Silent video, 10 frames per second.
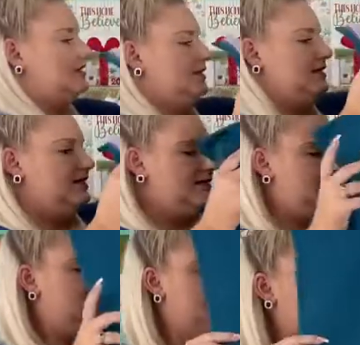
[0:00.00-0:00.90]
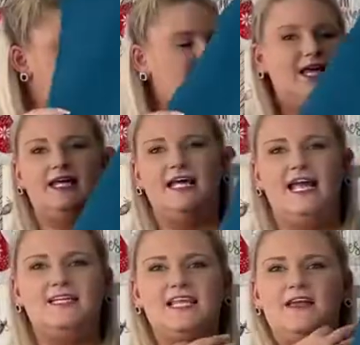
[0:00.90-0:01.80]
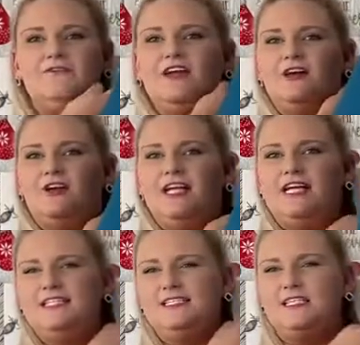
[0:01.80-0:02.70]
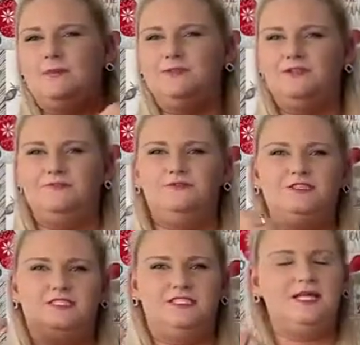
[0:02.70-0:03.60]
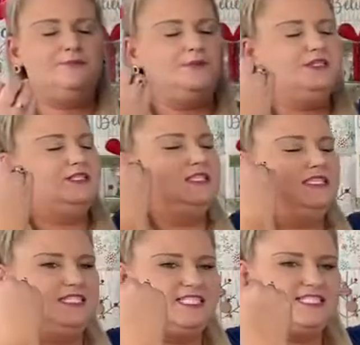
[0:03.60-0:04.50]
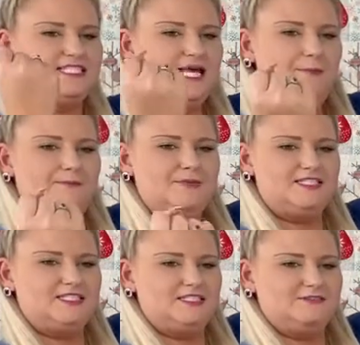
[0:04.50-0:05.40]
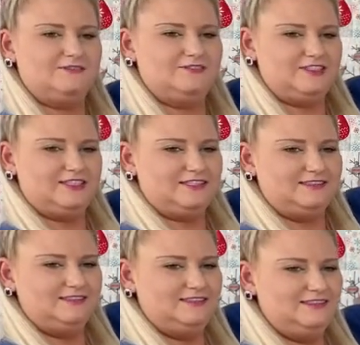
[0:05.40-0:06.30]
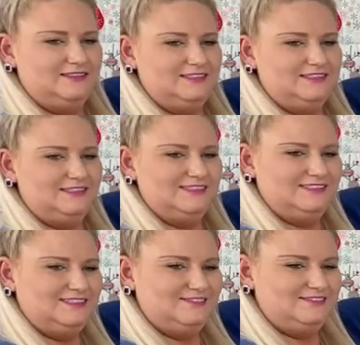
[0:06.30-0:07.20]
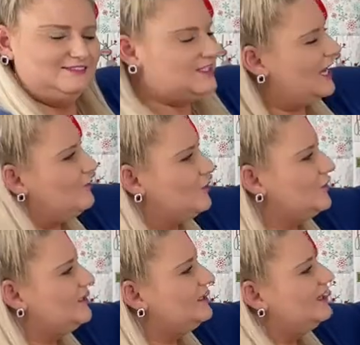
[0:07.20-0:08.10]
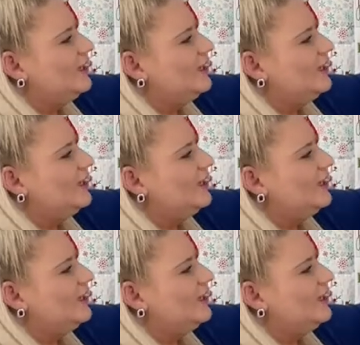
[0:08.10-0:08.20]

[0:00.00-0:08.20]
Oh, love it. It has a very deceptive, deceptive, deceptively deceptive. Deceptively. That word.